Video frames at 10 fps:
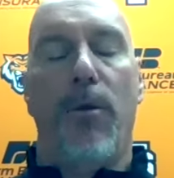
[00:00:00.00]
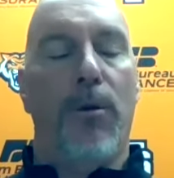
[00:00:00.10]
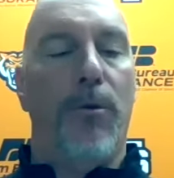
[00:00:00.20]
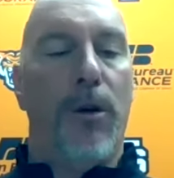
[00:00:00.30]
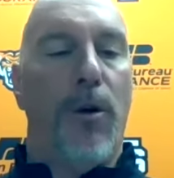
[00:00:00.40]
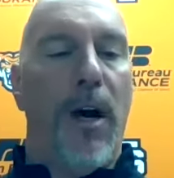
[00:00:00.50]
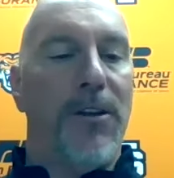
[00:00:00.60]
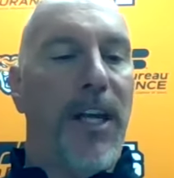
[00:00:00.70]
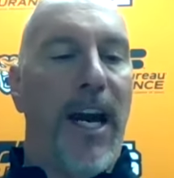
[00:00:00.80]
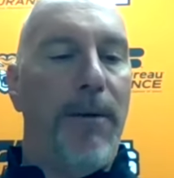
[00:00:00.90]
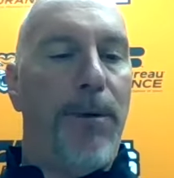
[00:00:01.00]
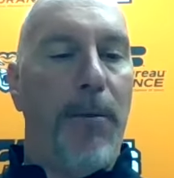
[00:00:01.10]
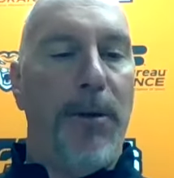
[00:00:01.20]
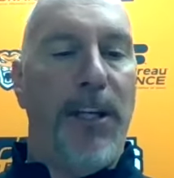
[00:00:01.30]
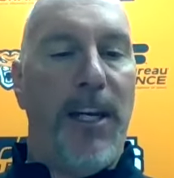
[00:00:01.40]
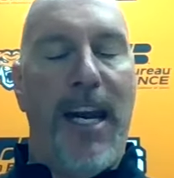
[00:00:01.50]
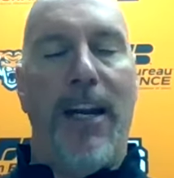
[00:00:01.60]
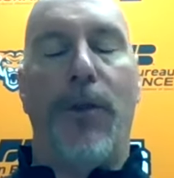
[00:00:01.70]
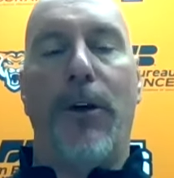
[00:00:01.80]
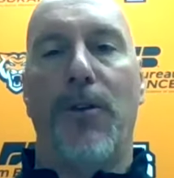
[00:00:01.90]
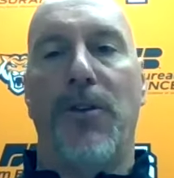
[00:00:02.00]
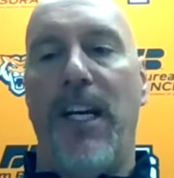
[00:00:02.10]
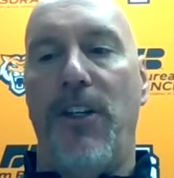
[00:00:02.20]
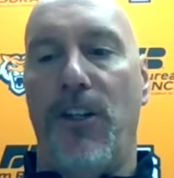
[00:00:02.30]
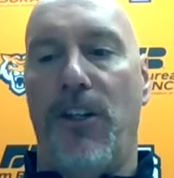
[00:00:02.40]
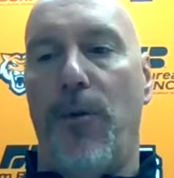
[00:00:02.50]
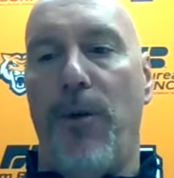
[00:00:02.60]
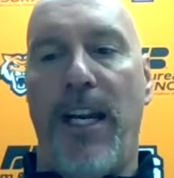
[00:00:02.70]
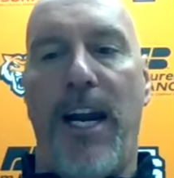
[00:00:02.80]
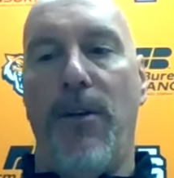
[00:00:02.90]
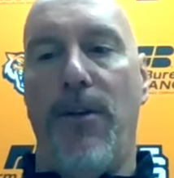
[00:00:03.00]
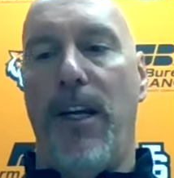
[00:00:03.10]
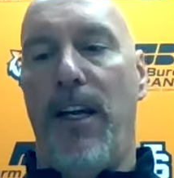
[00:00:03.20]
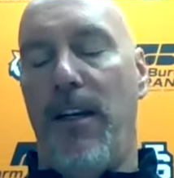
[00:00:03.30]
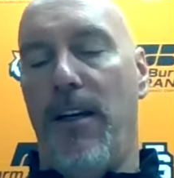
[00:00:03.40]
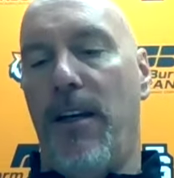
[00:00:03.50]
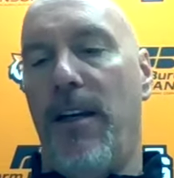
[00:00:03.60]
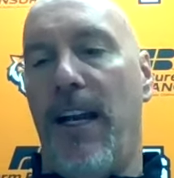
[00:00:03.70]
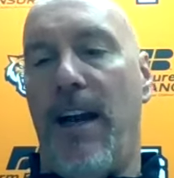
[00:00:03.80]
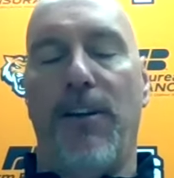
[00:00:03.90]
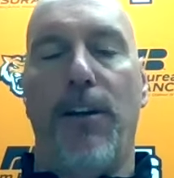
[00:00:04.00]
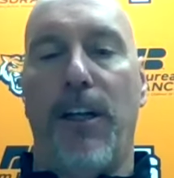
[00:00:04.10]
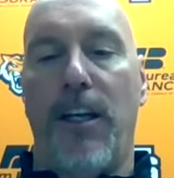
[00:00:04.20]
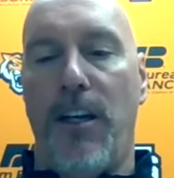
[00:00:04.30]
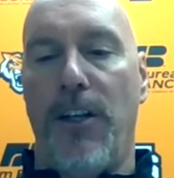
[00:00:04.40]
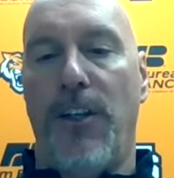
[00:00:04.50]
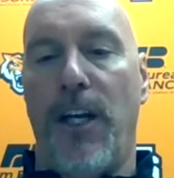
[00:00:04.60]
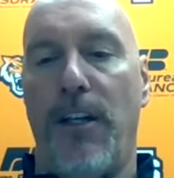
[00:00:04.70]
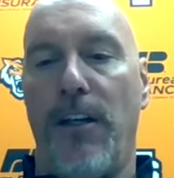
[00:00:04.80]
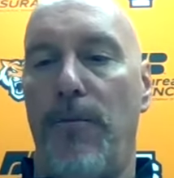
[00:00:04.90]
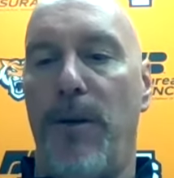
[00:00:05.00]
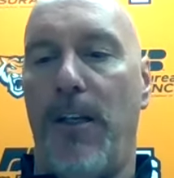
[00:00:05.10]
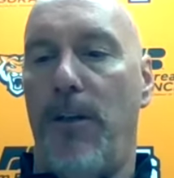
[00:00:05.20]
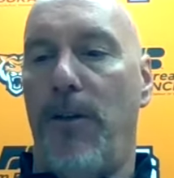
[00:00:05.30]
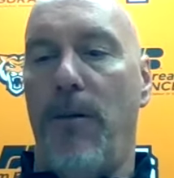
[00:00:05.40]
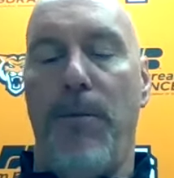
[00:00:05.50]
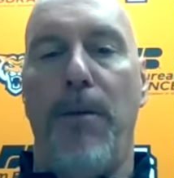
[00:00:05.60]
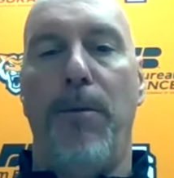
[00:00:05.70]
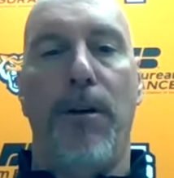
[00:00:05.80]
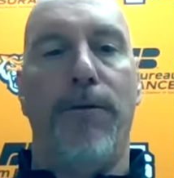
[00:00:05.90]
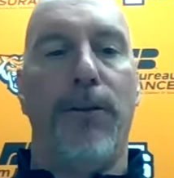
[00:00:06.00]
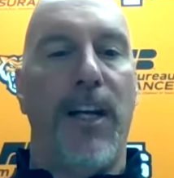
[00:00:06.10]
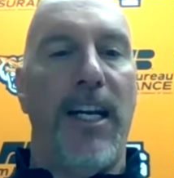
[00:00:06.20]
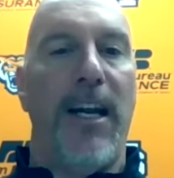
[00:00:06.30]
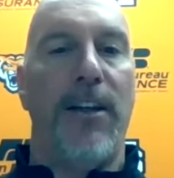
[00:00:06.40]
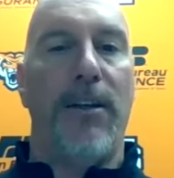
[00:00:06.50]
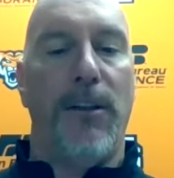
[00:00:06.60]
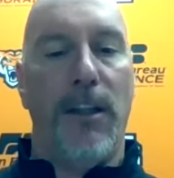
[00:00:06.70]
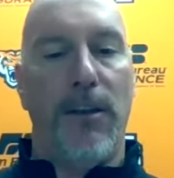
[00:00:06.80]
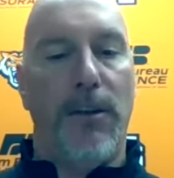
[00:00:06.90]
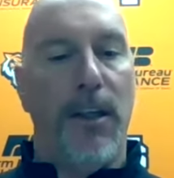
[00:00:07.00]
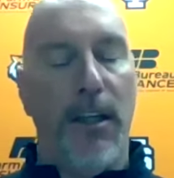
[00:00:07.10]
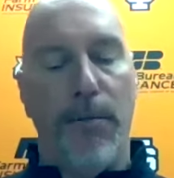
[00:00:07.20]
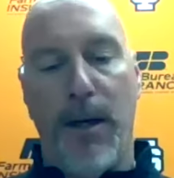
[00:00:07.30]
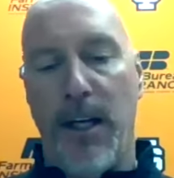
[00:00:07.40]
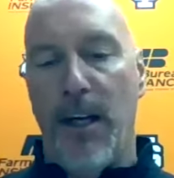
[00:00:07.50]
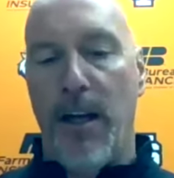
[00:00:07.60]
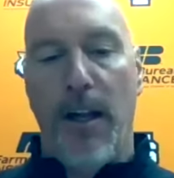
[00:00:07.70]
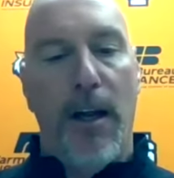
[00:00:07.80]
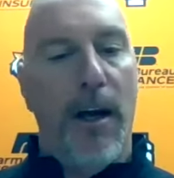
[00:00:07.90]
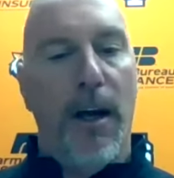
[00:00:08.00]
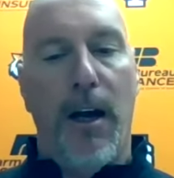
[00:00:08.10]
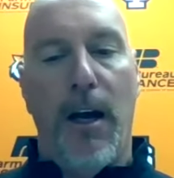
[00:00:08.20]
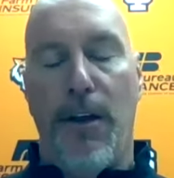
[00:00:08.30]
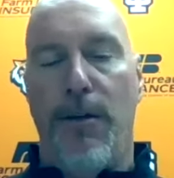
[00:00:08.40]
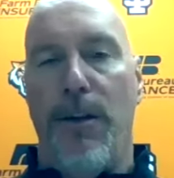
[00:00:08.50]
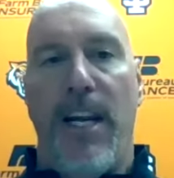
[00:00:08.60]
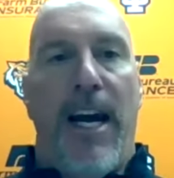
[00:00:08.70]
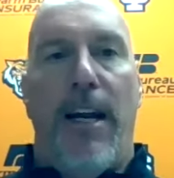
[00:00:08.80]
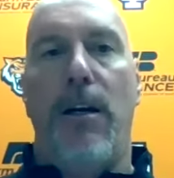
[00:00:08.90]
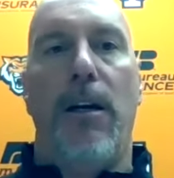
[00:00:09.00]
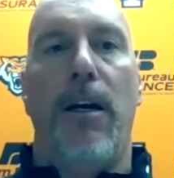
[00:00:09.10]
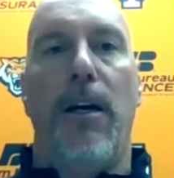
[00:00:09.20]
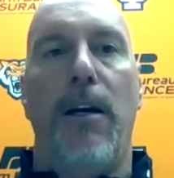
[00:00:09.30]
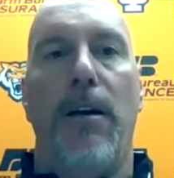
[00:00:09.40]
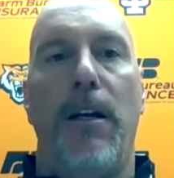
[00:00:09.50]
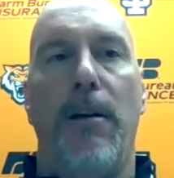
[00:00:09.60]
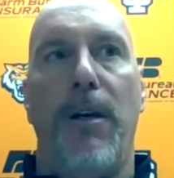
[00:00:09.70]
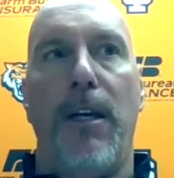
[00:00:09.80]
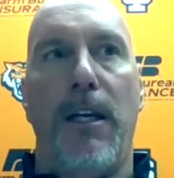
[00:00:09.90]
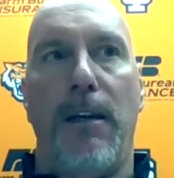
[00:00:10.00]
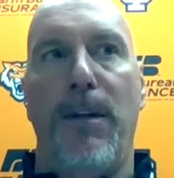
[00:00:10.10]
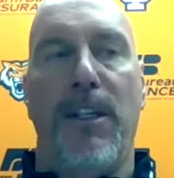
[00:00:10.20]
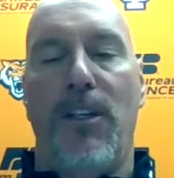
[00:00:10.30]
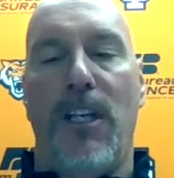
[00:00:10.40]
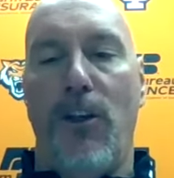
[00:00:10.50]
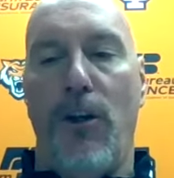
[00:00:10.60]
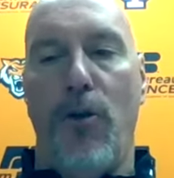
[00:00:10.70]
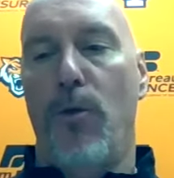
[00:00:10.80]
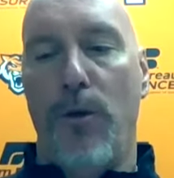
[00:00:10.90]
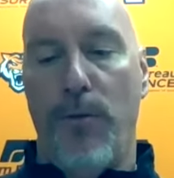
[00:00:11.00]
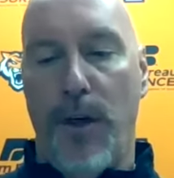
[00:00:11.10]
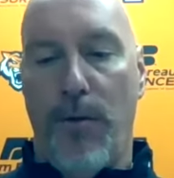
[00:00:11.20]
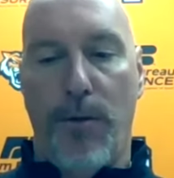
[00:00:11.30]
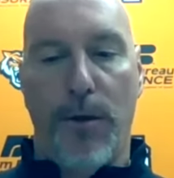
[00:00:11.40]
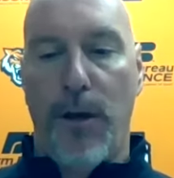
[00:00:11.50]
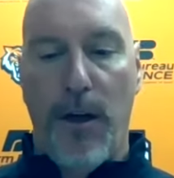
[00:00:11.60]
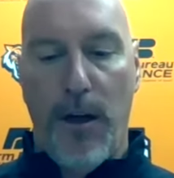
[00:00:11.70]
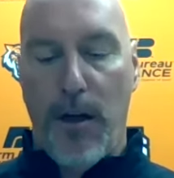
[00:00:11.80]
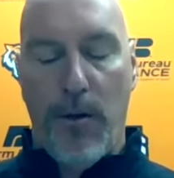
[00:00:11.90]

we'll we'll go outside probably today and Thursday just so we get out and and, uh, and have to look into the sun a little bit because it's going to be a beautiful day down there in Cedar City. But uh, other than that, uh, it'll be business as usual. You know, we're